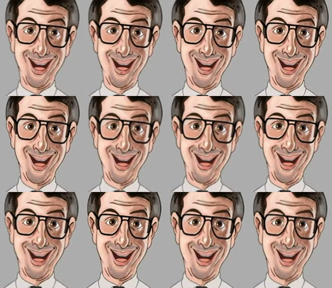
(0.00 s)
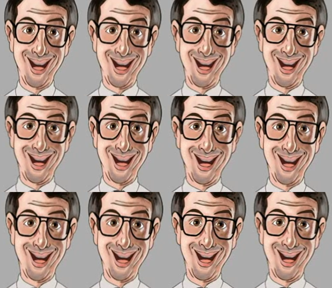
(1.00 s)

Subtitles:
(no one is talking)